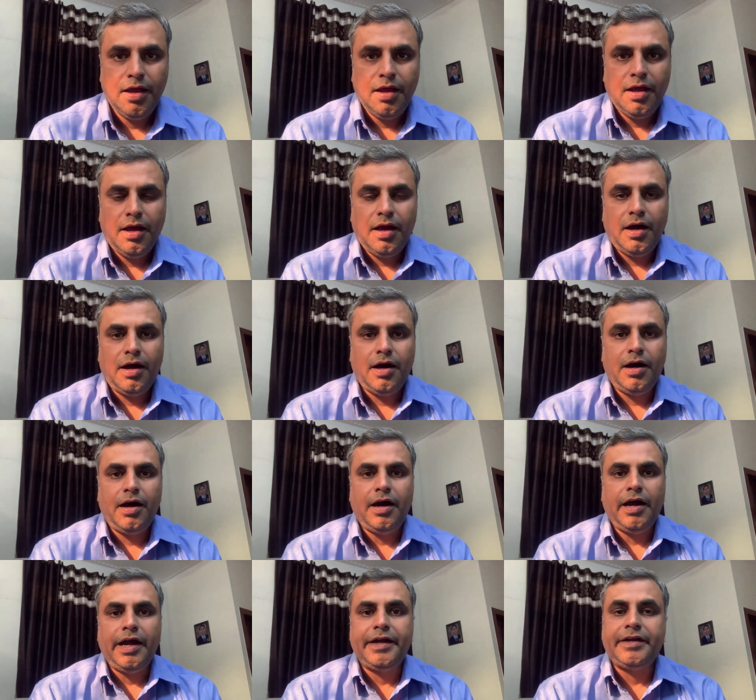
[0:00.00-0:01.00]

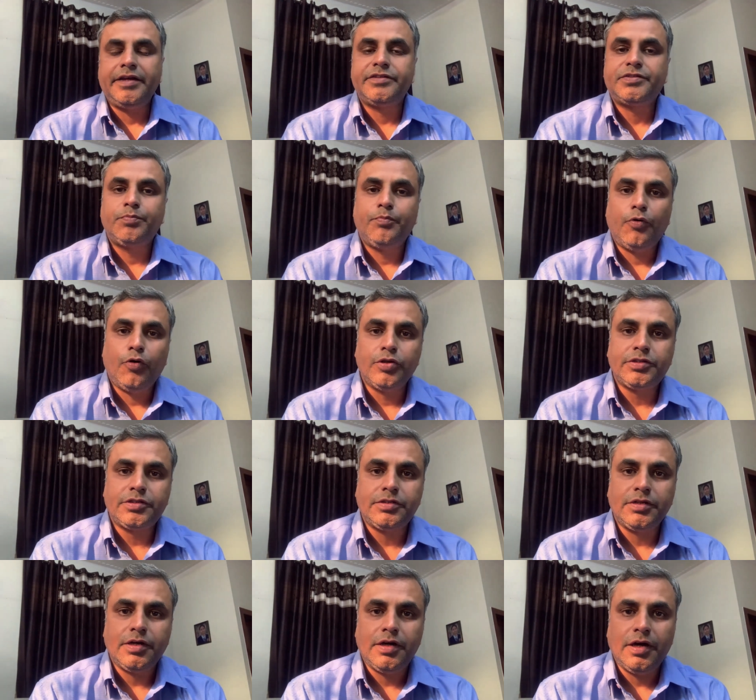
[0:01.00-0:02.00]
It is both
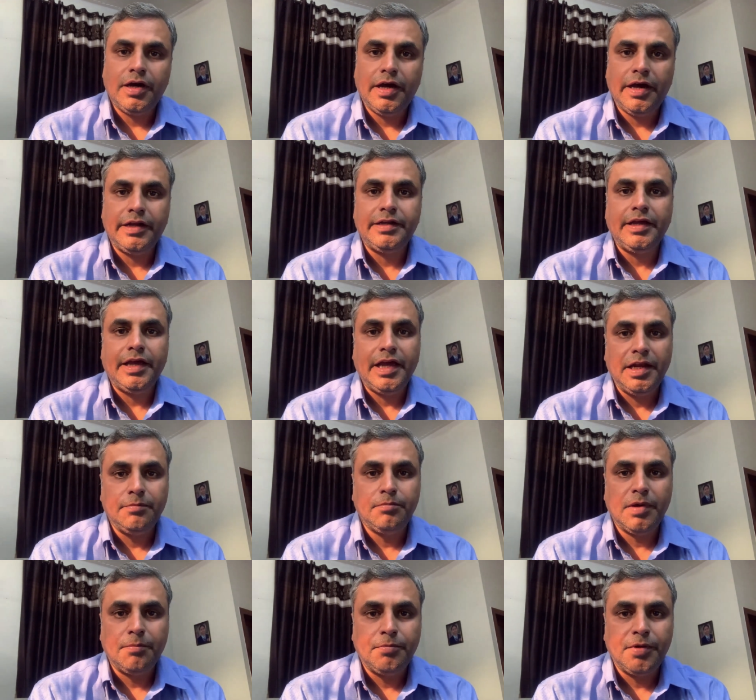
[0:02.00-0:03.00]
an
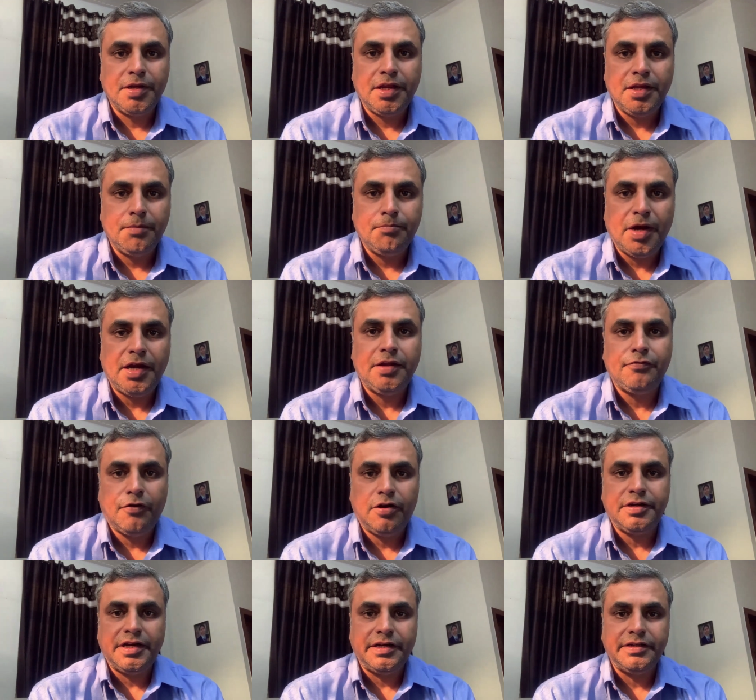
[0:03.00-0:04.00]
in-memory, by default
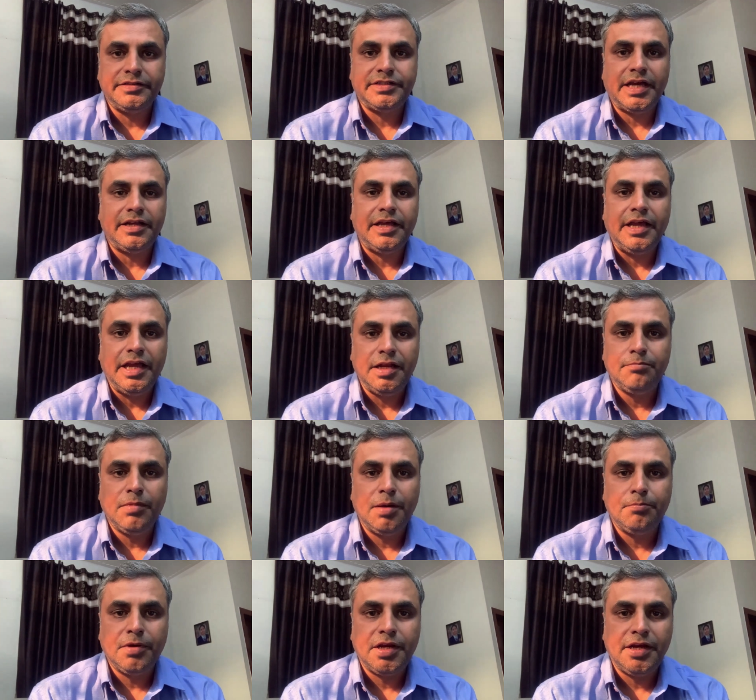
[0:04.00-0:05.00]
it is an
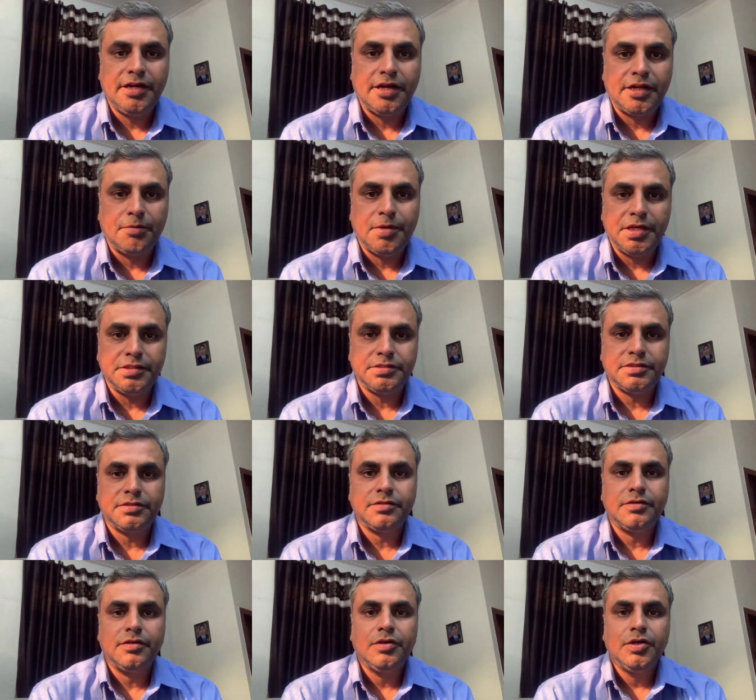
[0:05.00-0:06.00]
in-memory database.
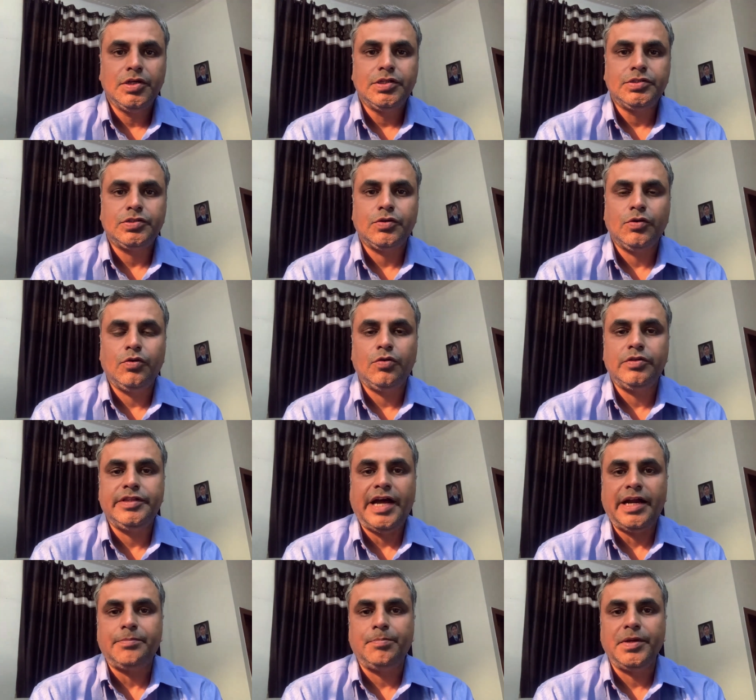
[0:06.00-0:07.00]
So that
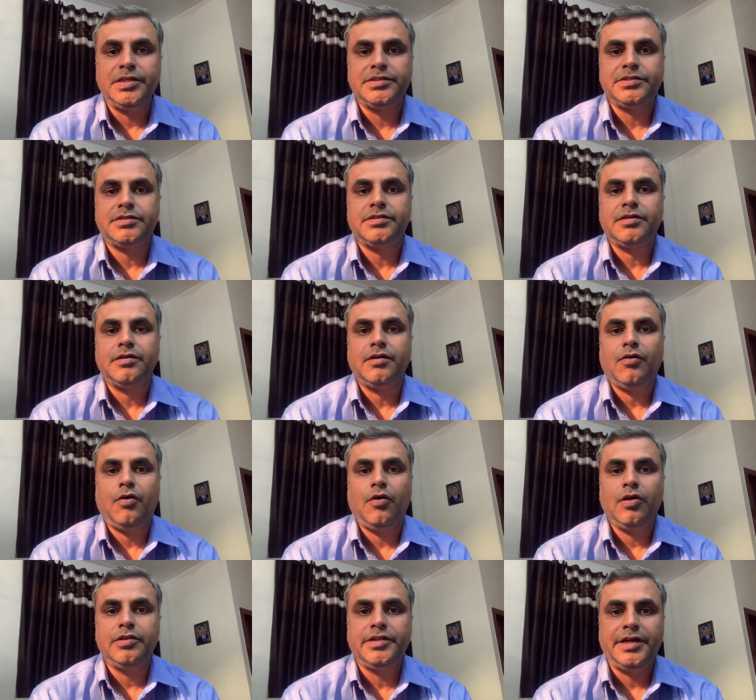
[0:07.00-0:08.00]
means all
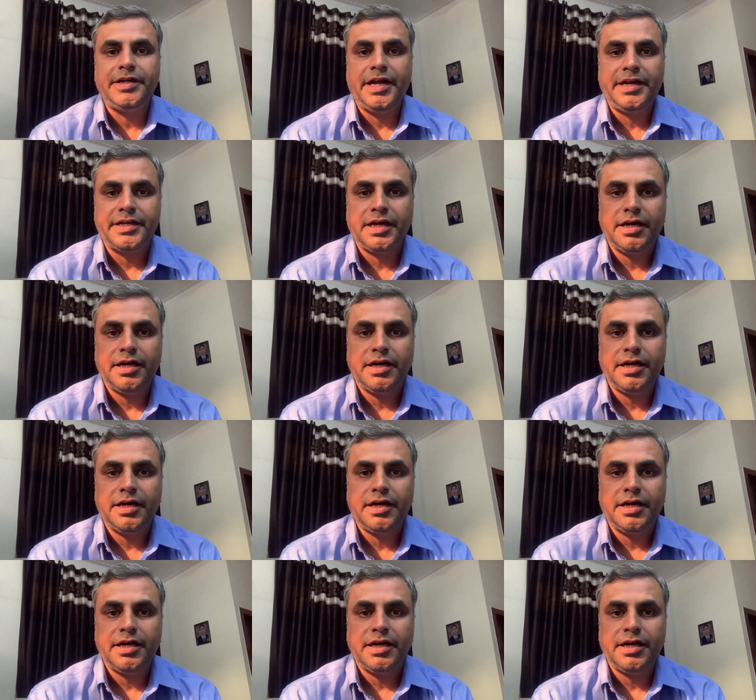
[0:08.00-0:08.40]
the data